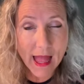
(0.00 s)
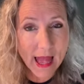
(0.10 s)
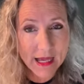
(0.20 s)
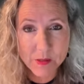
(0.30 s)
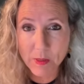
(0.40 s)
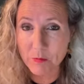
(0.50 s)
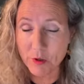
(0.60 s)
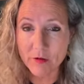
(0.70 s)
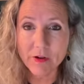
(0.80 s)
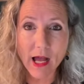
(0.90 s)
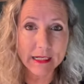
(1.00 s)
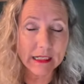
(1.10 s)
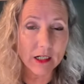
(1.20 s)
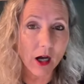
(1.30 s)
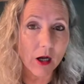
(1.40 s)
has been
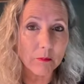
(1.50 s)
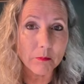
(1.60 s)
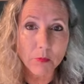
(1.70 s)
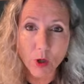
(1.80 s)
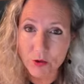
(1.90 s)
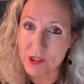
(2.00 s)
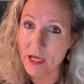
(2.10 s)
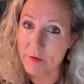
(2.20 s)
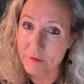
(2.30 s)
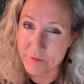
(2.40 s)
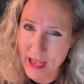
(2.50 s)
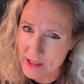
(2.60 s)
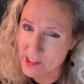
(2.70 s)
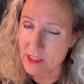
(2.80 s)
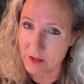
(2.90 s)
providing a
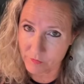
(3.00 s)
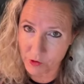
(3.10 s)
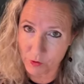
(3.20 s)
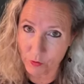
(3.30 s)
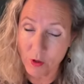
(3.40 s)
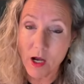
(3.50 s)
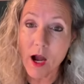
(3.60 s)
multifaceted view